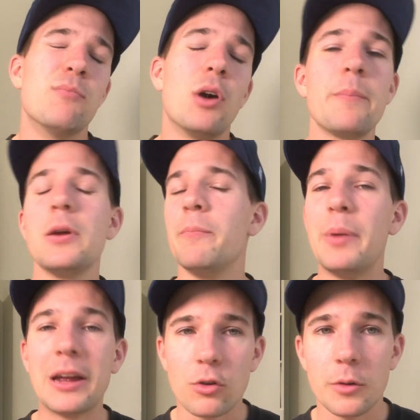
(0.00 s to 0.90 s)
might be a
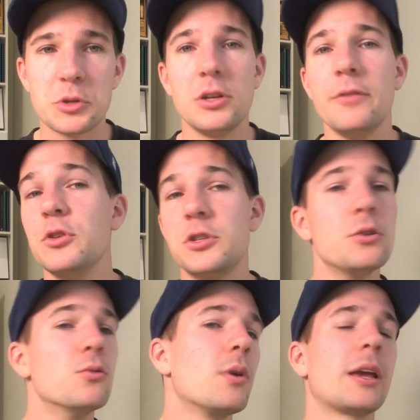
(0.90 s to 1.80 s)
better option if you
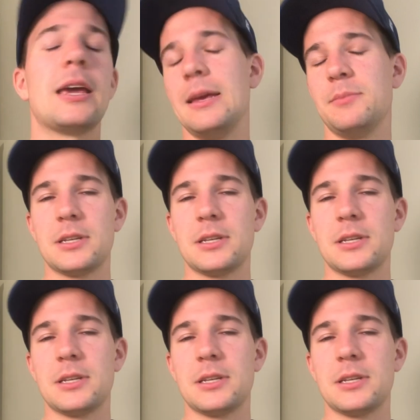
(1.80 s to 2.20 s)
still want to keep